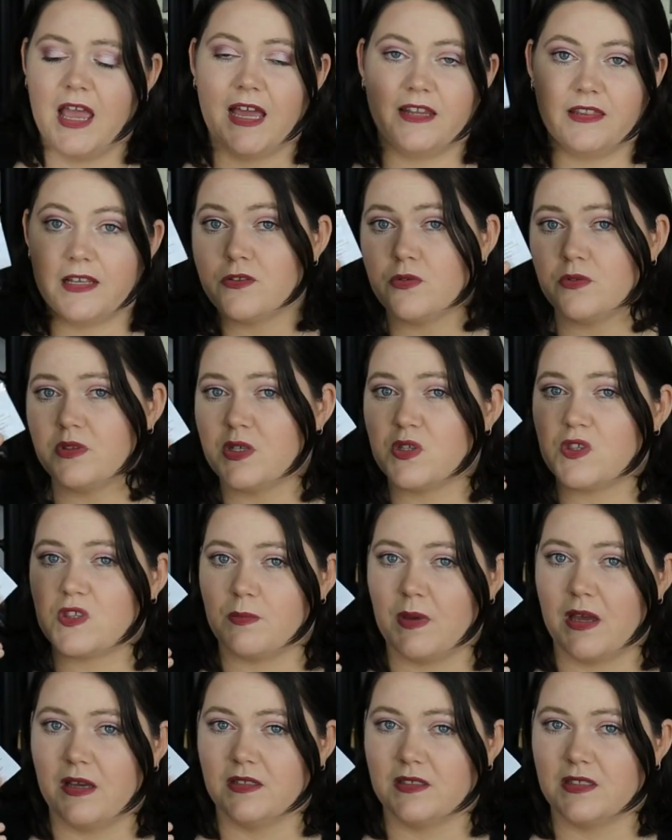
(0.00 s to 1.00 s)
And that's what this
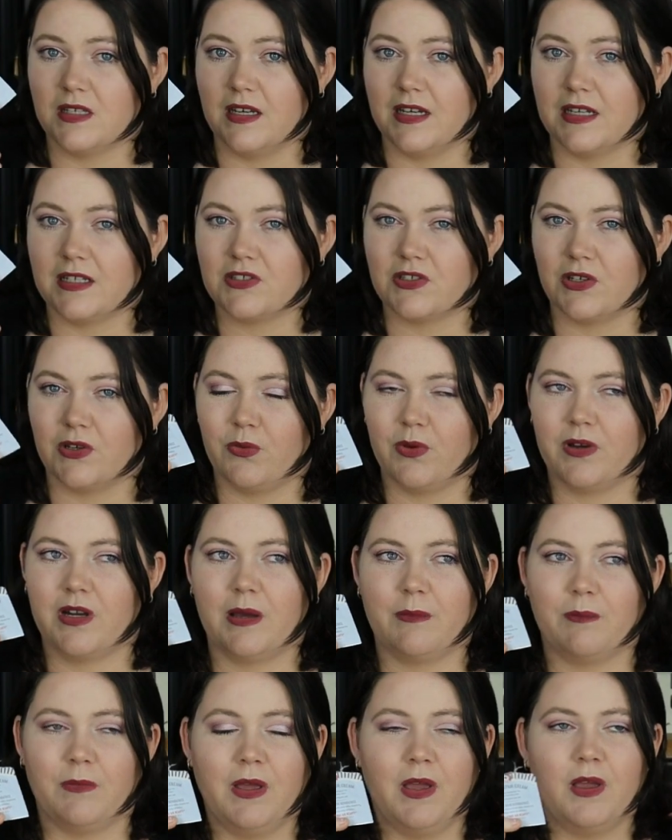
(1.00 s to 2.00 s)
smells like. So when
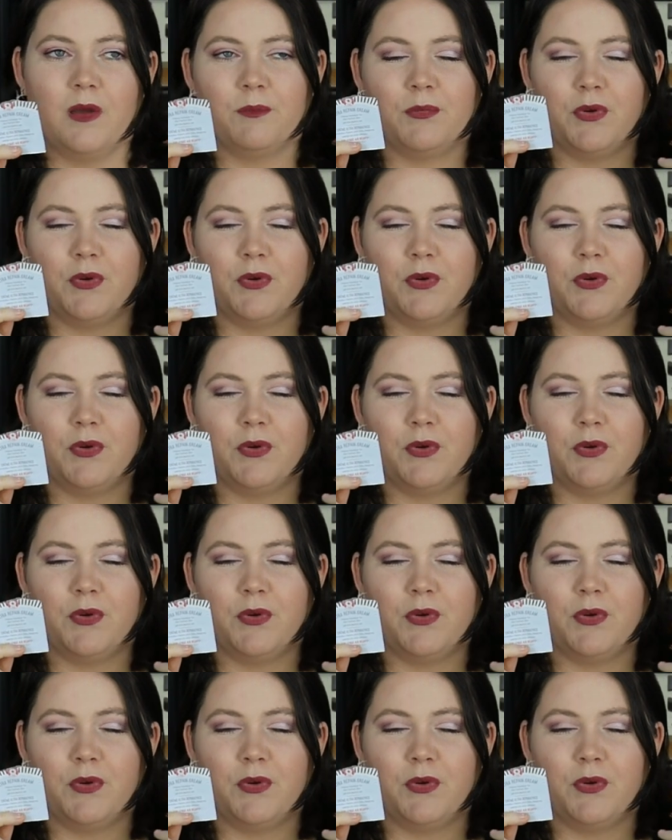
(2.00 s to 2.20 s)
I'm